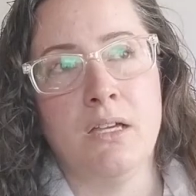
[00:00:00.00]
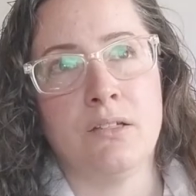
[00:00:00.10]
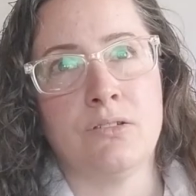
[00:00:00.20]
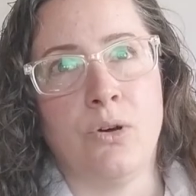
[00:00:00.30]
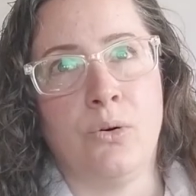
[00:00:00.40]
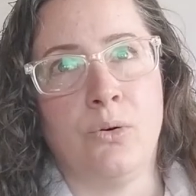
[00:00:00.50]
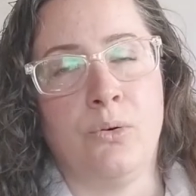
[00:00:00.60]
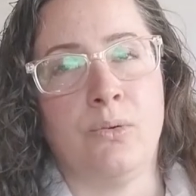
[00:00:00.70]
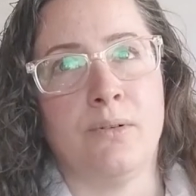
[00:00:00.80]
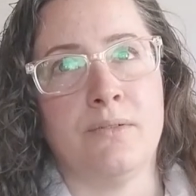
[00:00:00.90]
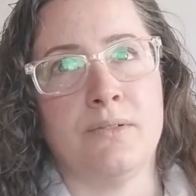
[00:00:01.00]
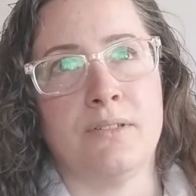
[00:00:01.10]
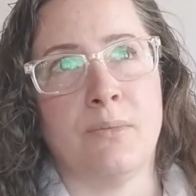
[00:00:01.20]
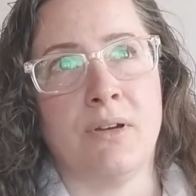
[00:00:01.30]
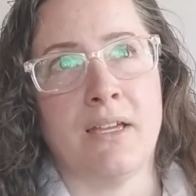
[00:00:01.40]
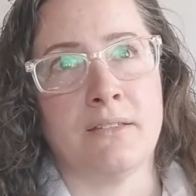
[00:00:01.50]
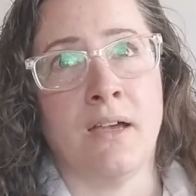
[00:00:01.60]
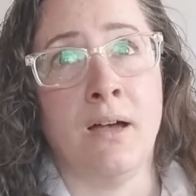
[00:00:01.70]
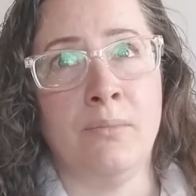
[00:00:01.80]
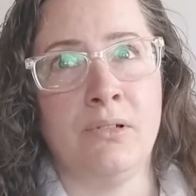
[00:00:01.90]
So someone gets
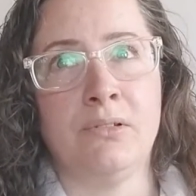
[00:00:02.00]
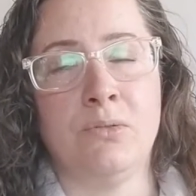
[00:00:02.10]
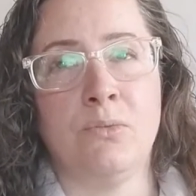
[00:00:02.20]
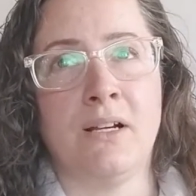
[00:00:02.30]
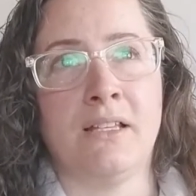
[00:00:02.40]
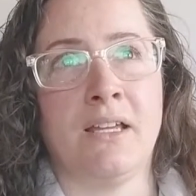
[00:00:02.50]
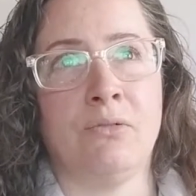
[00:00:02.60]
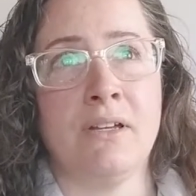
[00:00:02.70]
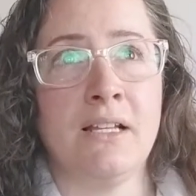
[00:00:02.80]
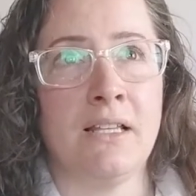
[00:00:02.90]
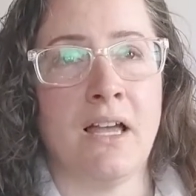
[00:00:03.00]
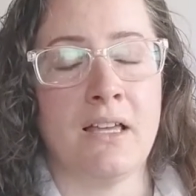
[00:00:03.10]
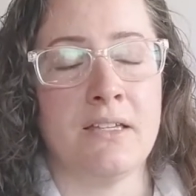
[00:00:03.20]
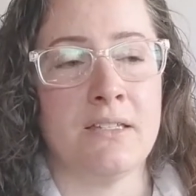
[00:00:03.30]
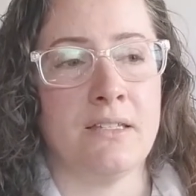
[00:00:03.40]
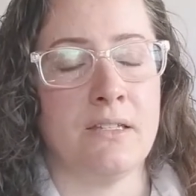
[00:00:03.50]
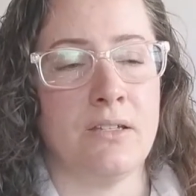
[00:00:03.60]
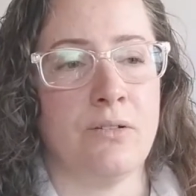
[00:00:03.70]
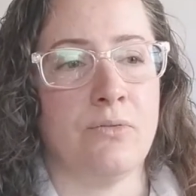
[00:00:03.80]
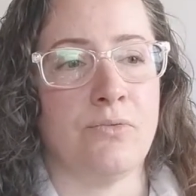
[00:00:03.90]
humbled when they realize,
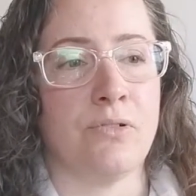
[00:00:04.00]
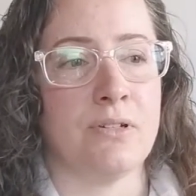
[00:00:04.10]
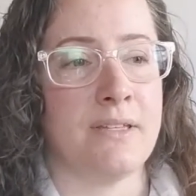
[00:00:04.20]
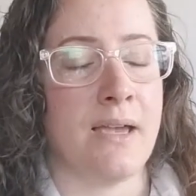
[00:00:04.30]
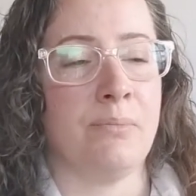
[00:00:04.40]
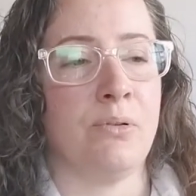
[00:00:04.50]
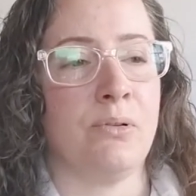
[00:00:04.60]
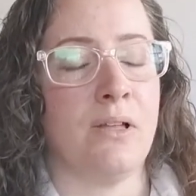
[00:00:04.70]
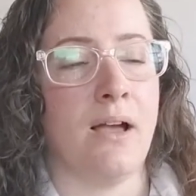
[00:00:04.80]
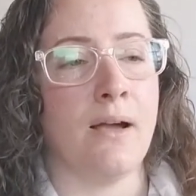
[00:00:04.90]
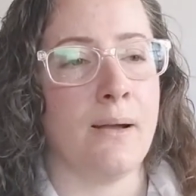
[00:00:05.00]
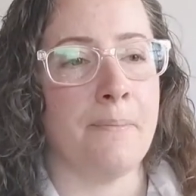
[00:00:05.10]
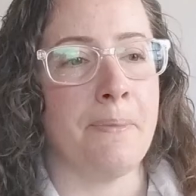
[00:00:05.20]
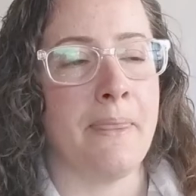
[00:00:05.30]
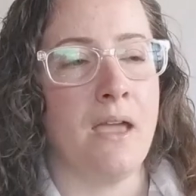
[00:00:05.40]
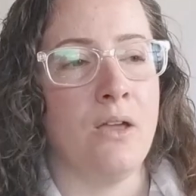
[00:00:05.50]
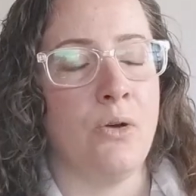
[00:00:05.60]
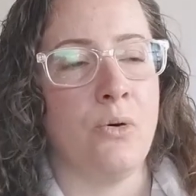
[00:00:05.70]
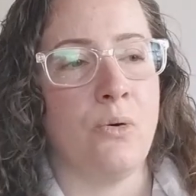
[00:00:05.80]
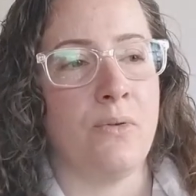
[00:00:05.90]
for example,
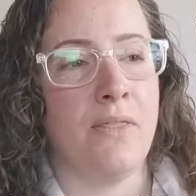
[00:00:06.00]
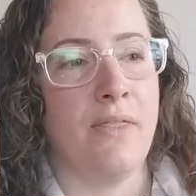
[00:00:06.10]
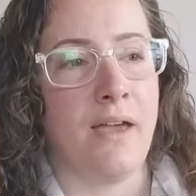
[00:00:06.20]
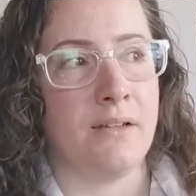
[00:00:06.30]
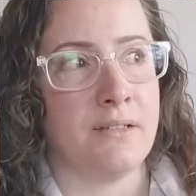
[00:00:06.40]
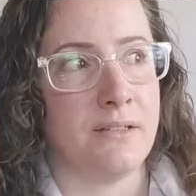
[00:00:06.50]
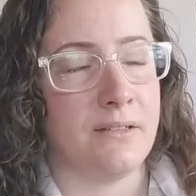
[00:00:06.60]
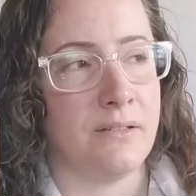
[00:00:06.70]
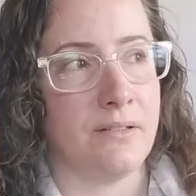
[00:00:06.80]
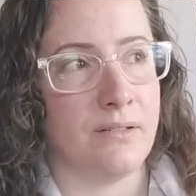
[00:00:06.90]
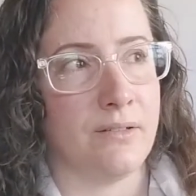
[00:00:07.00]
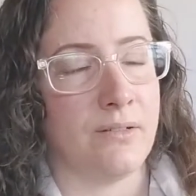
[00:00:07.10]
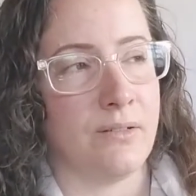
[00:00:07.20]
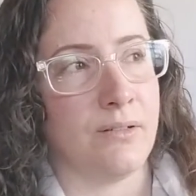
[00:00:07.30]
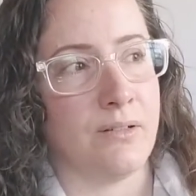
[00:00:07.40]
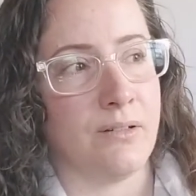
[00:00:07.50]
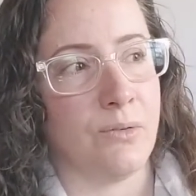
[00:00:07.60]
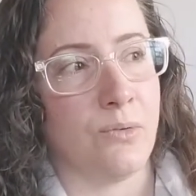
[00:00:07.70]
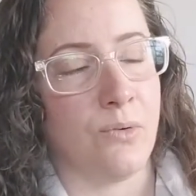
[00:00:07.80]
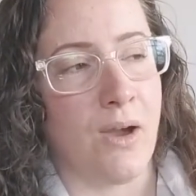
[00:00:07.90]
that
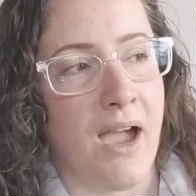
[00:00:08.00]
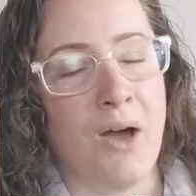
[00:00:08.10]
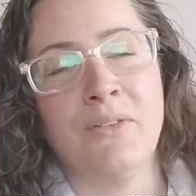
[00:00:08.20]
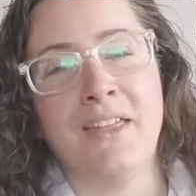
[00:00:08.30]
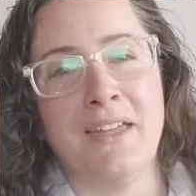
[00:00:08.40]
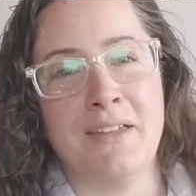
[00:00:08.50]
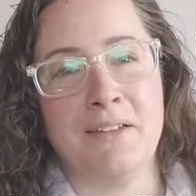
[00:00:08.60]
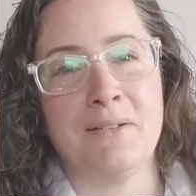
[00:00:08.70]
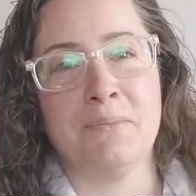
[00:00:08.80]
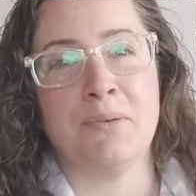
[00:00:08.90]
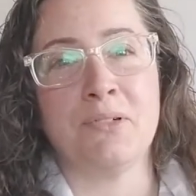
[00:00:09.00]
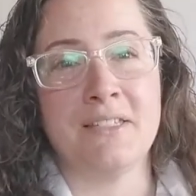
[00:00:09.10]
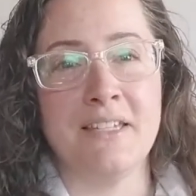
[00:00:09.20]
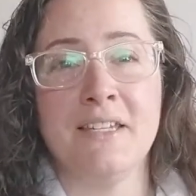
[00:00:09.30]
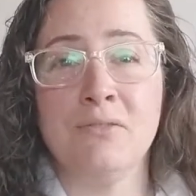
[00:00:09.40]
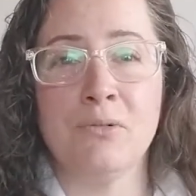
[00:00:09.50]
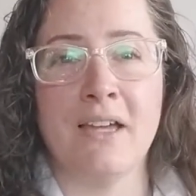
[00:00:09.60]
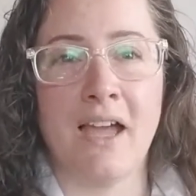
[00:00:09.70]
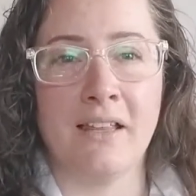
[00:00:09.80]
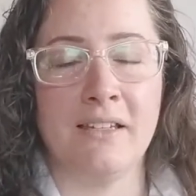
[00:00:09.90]
how they perceived
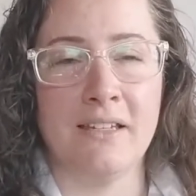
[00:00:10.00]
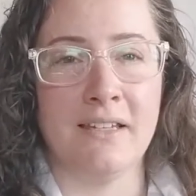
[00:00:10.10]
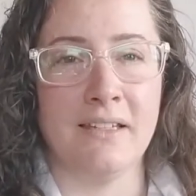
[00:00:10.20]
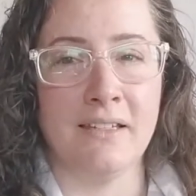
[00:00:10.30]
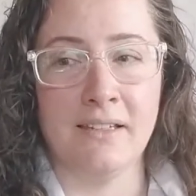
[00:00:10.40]
reality